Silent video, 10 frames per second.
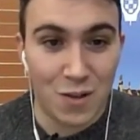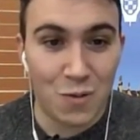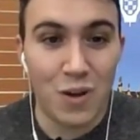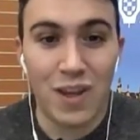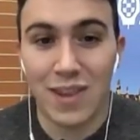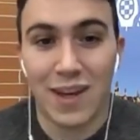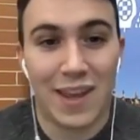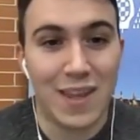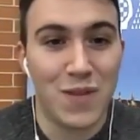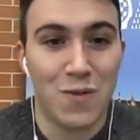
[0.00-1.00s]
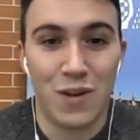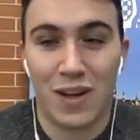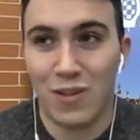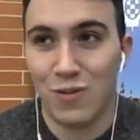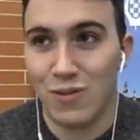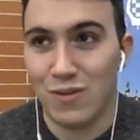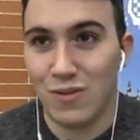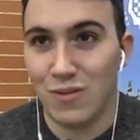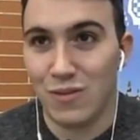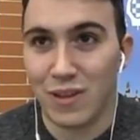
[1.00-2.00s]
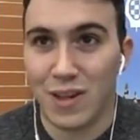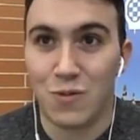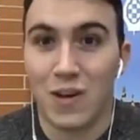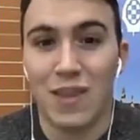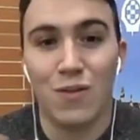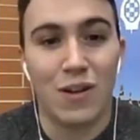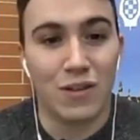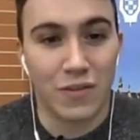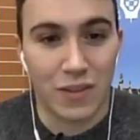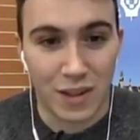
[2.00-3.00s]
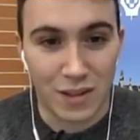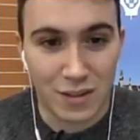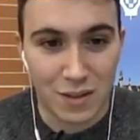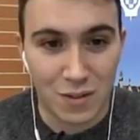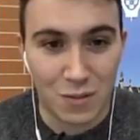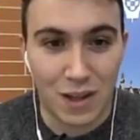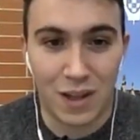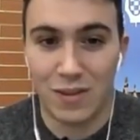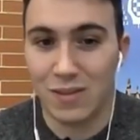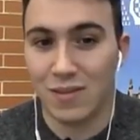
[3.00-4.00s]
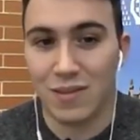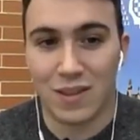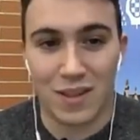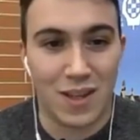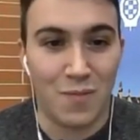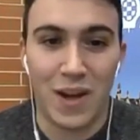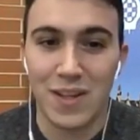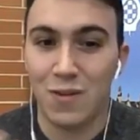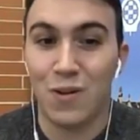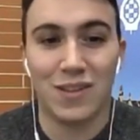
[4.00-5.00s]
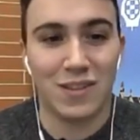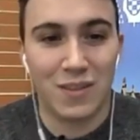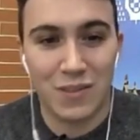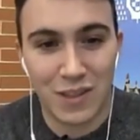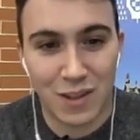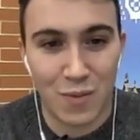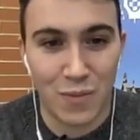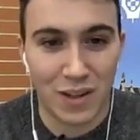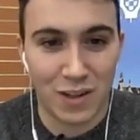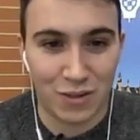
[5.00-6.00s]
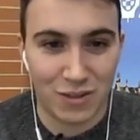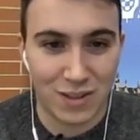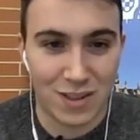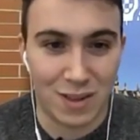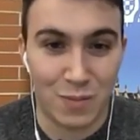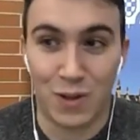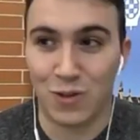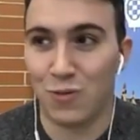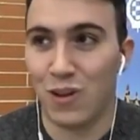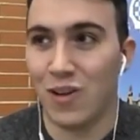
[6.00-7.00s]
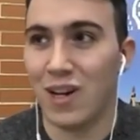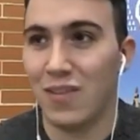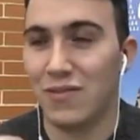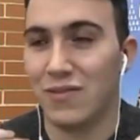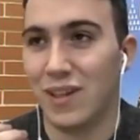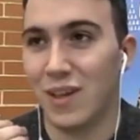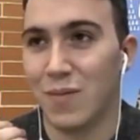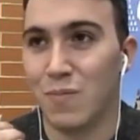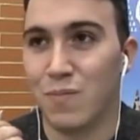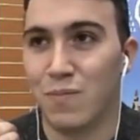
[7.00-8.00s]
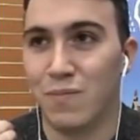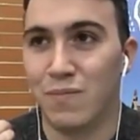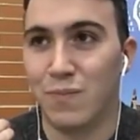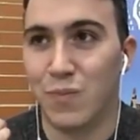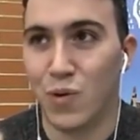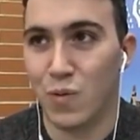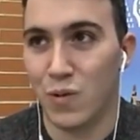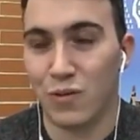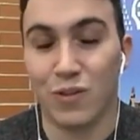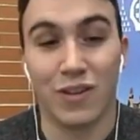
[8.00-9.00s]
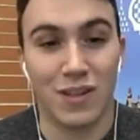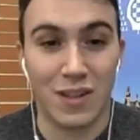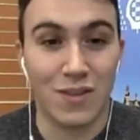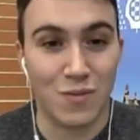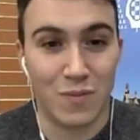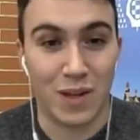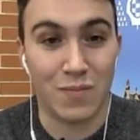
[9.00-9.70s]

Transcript: We in the academia, we can do things. We can do a lot of things. We can imagine what is the better combination still, because we don't have the purpose or the need to make